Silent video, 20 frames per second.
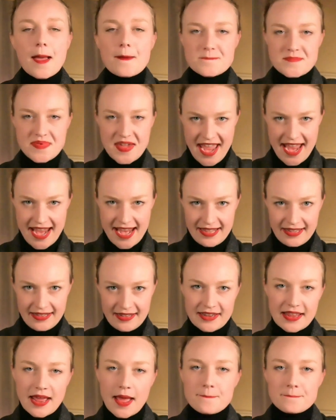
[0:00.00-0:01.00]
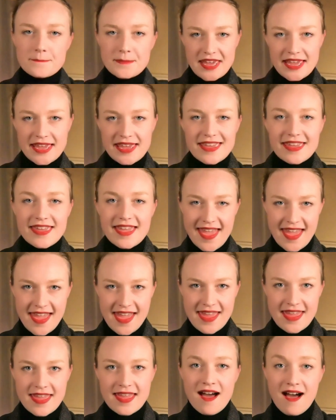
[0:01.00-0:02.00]
Pain.
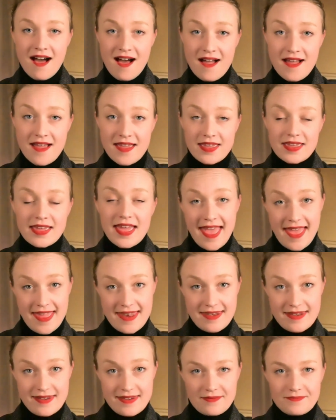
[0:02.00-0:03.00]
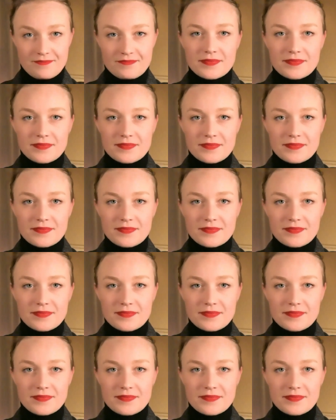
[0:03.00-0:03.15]
P-A-I-N.